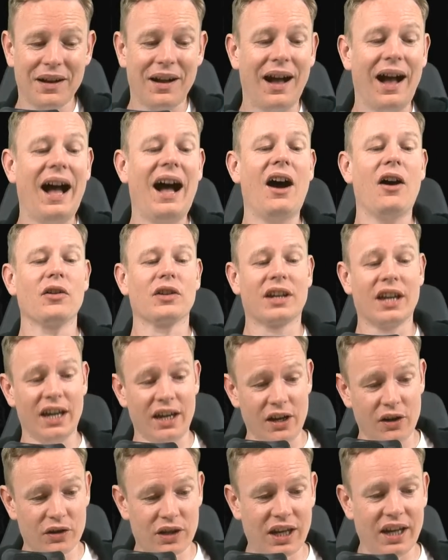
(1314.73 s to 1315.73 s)
Ah,
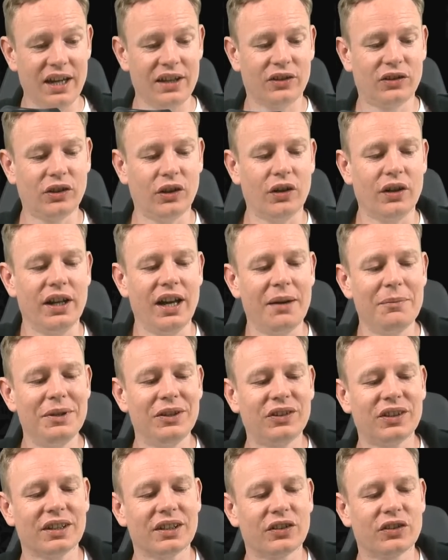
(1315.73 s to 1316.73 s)
okay. Sorry, I
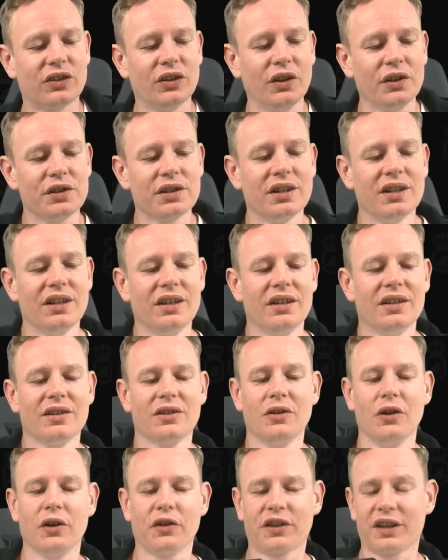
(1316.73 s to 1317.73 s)
misunderstood.
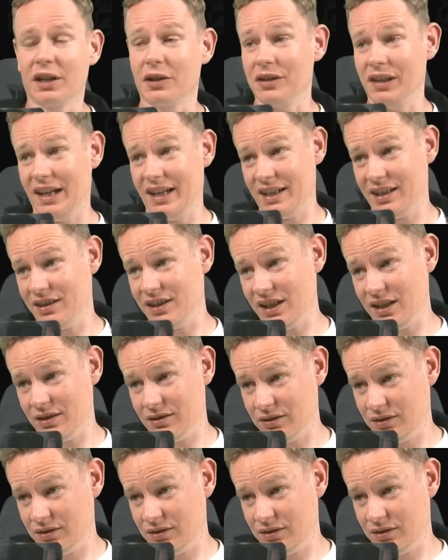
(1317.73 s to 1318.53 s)
North Carolina then.